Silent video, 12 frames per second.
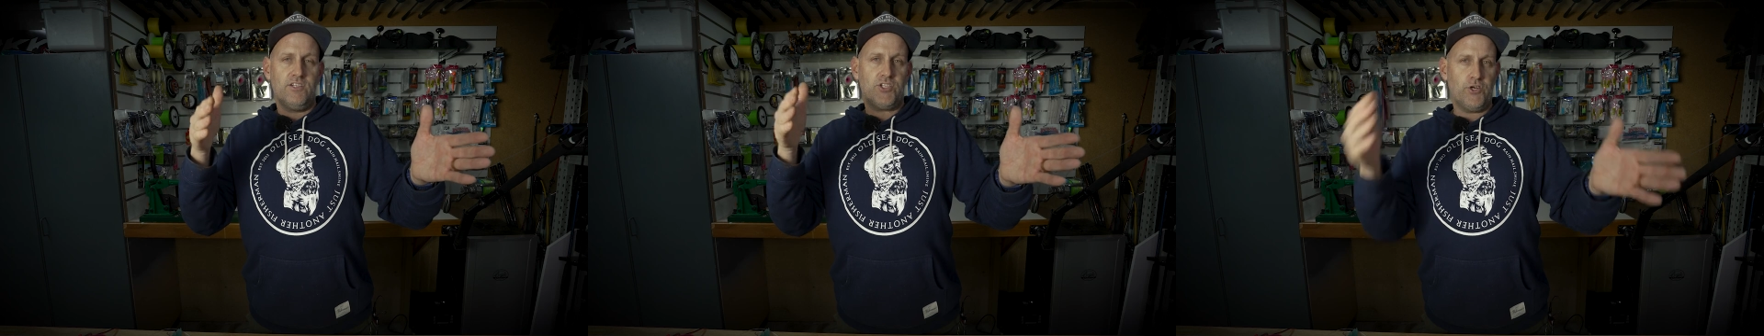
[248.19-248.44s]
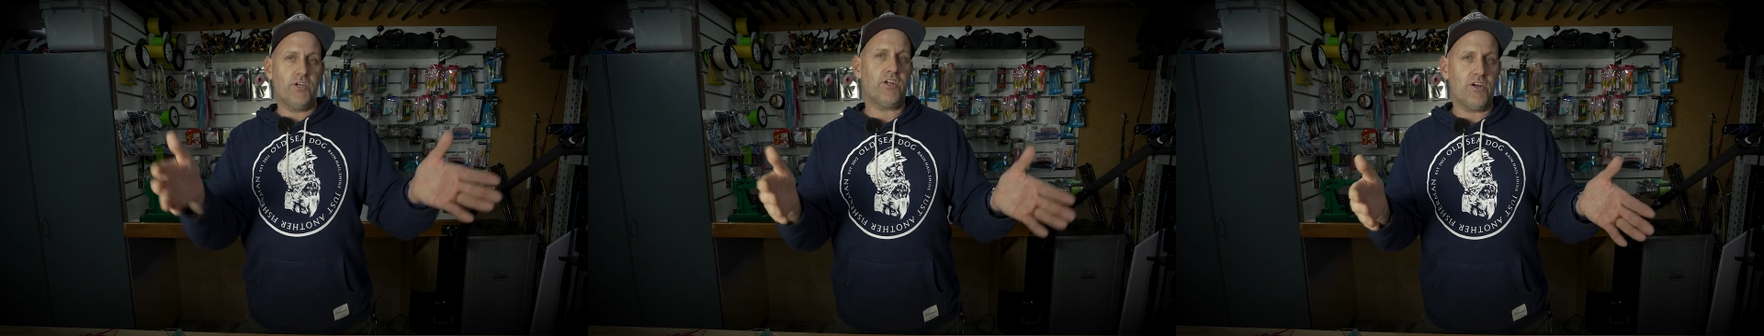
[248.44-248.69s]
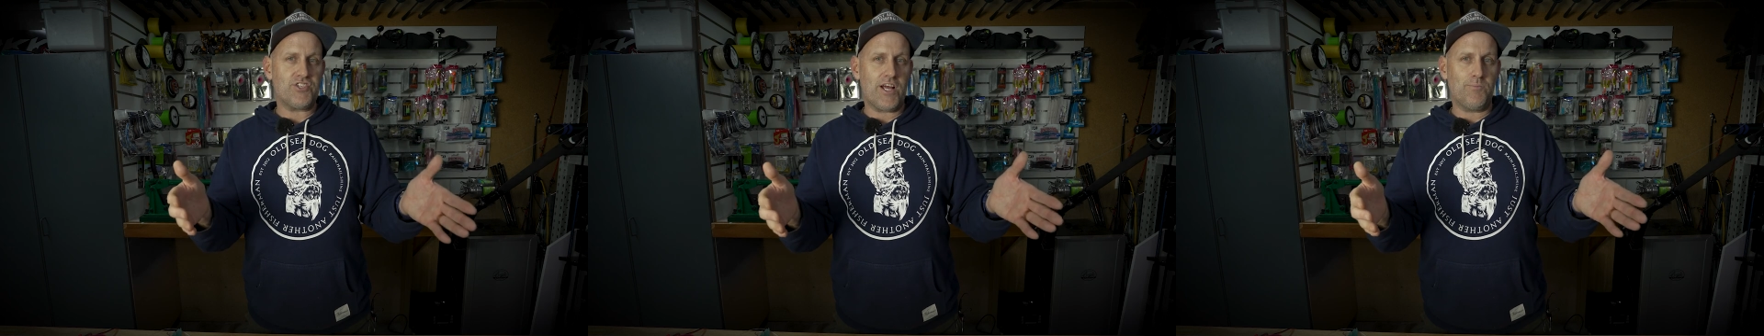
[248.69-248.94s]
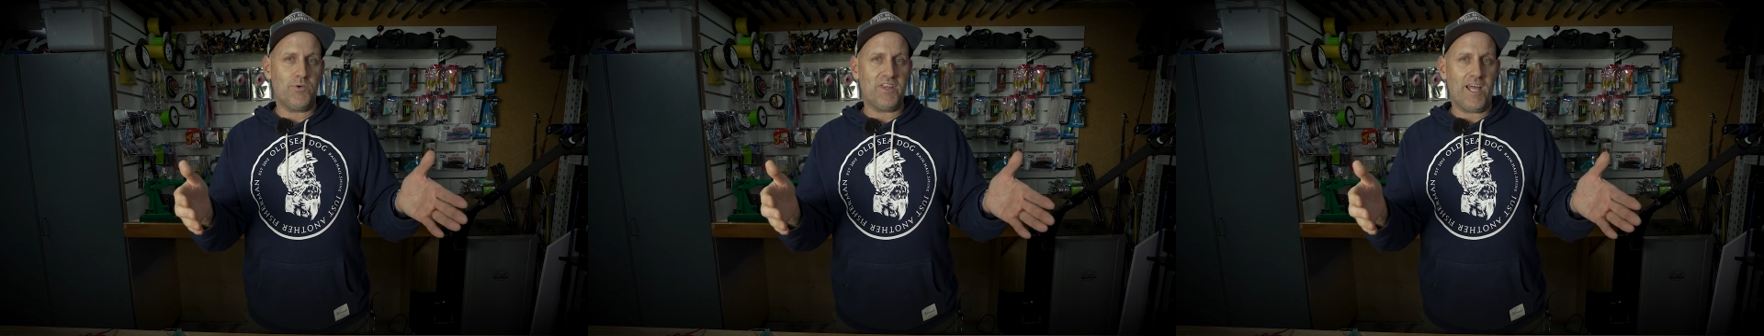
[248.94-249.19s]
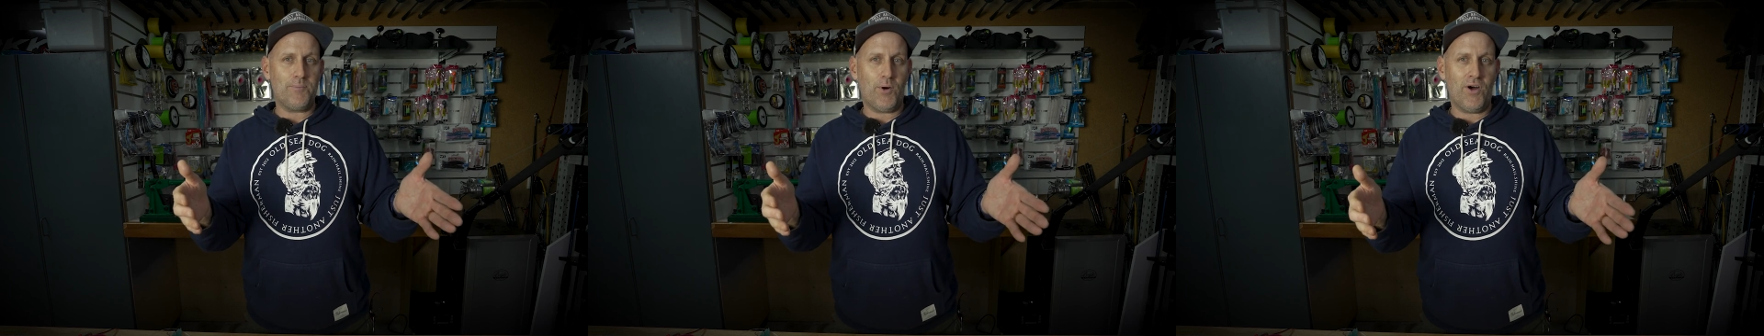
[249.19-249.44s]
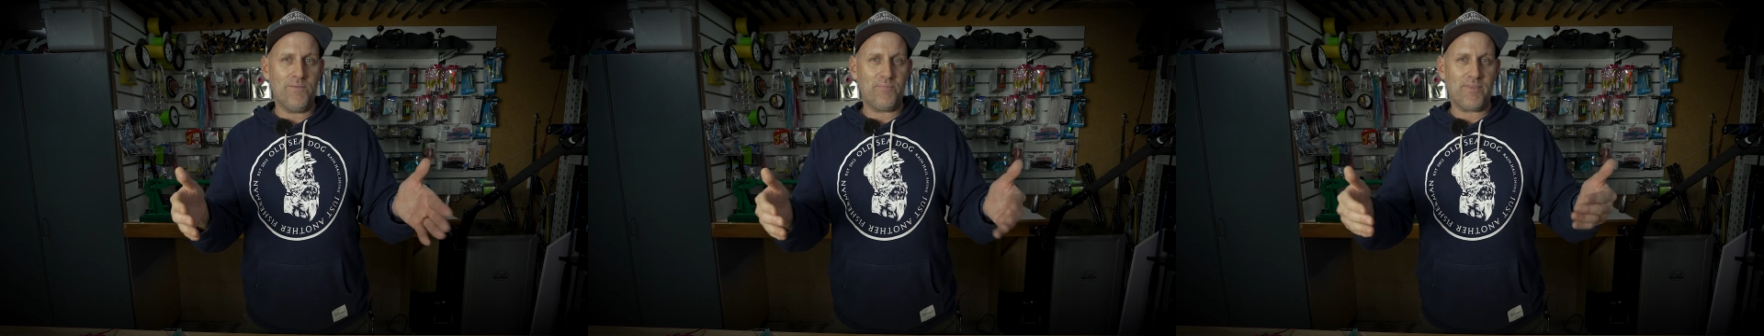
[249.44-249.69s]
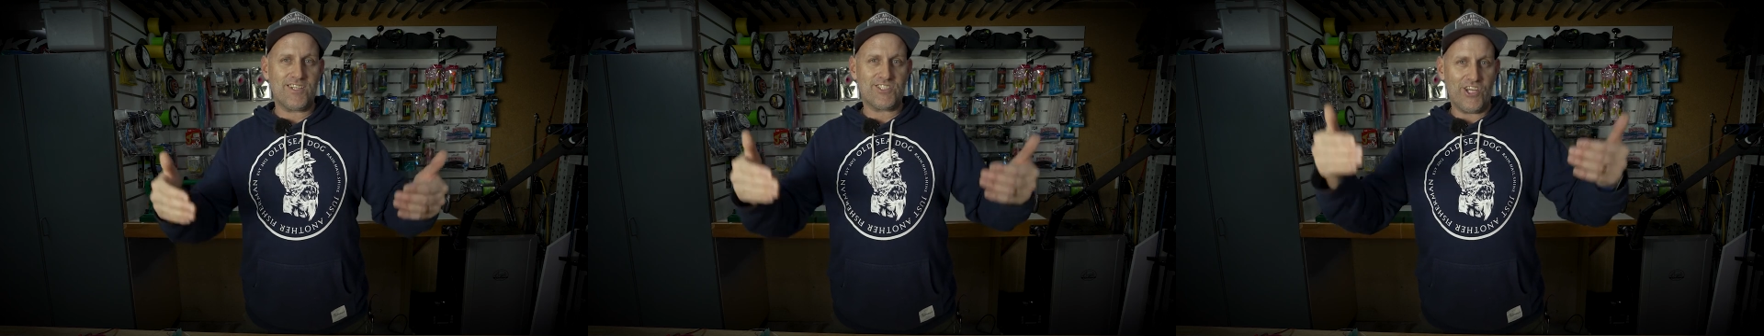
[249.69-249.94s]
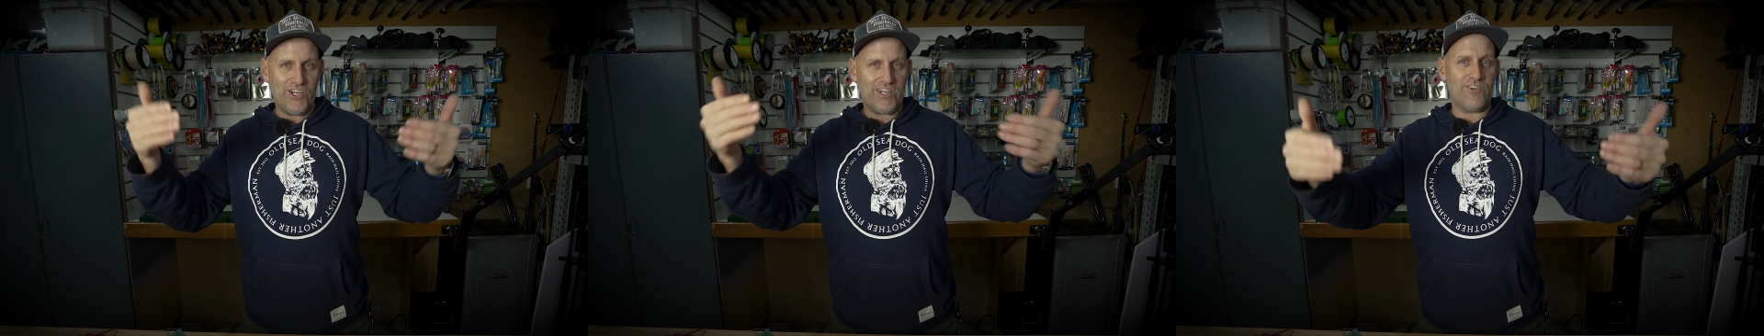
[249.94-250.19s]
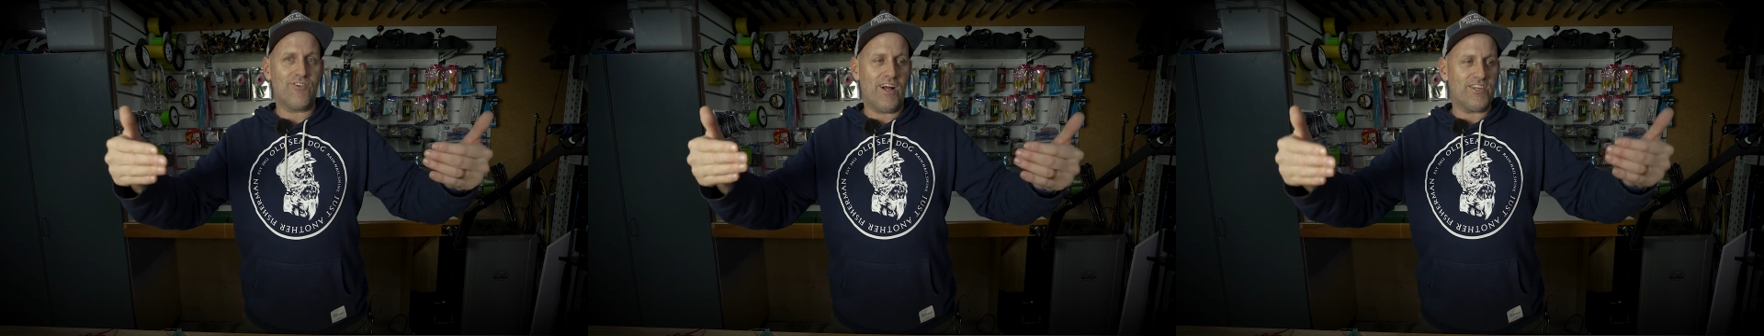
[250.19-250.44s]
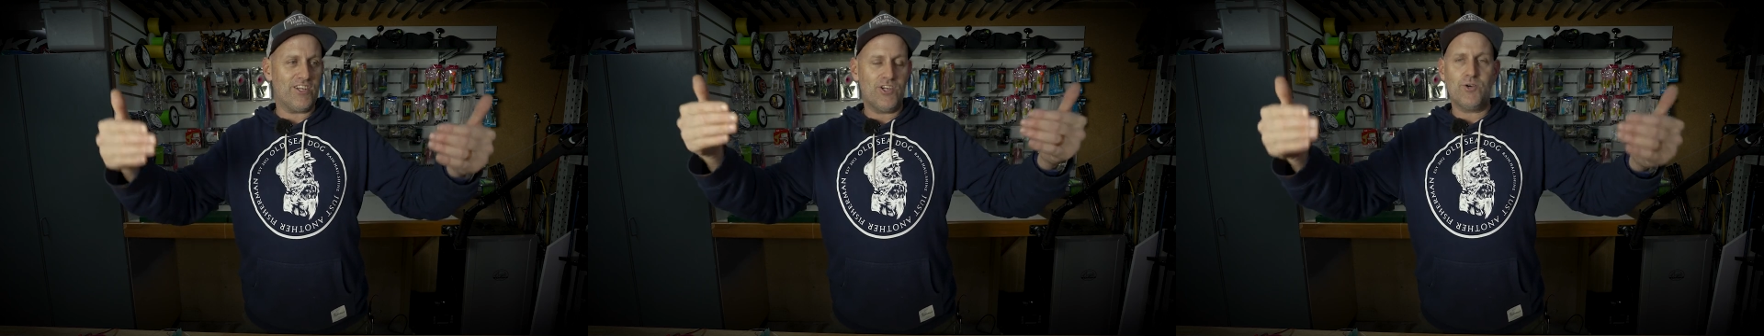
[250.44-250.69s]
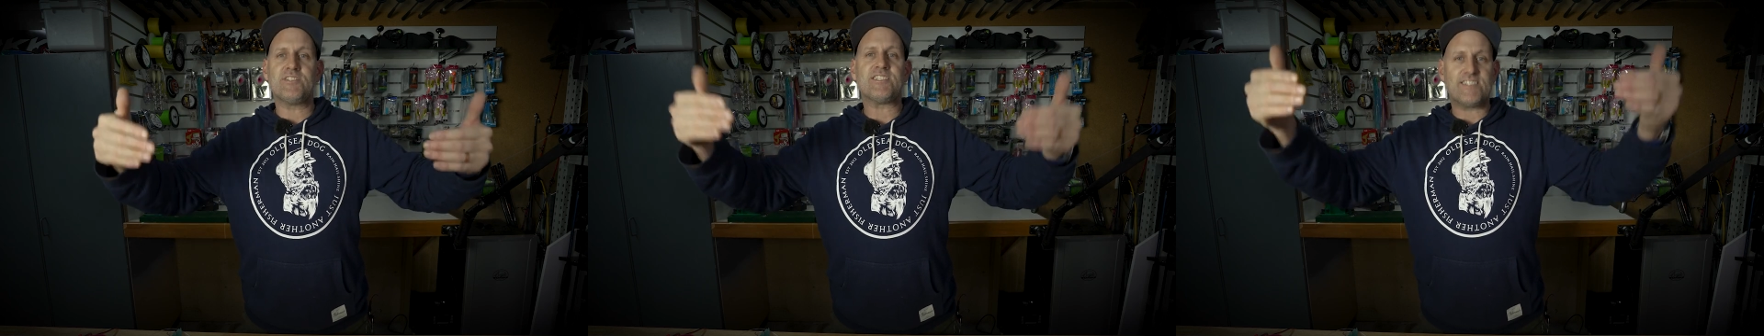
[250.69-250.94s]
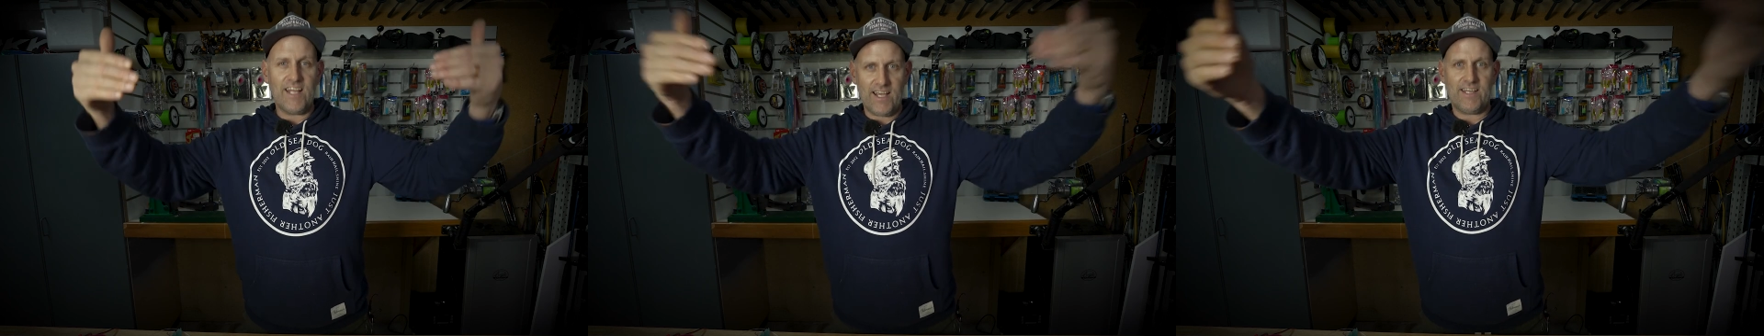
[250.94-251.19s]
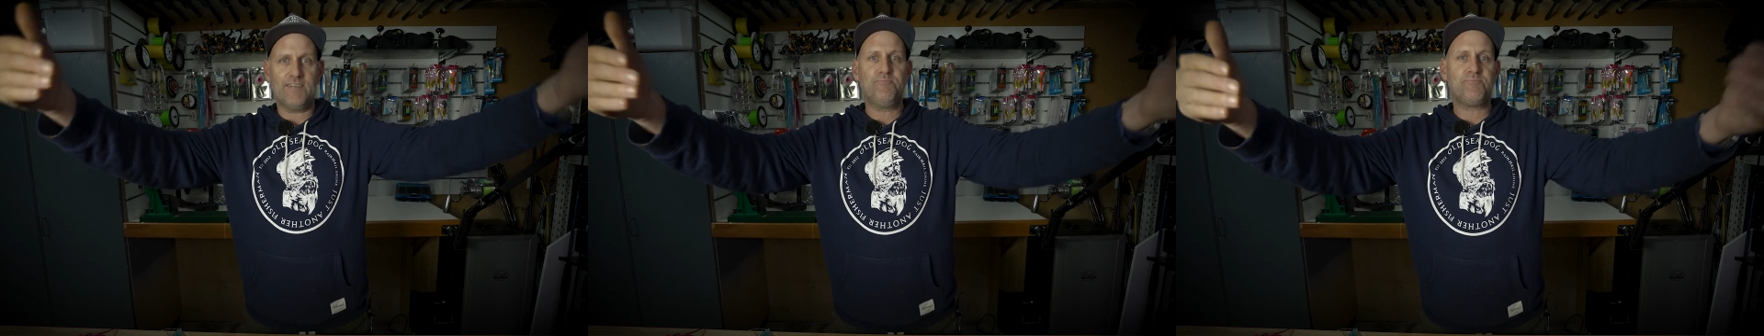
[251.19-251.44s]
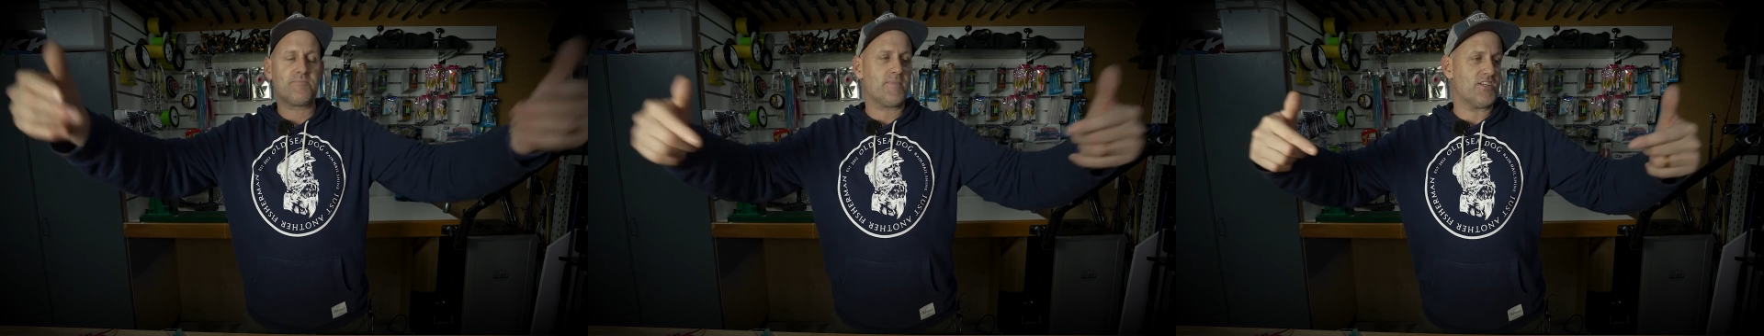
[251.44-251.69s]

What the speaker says: Tuna don't jump when they bite, so you can run your lures staggered.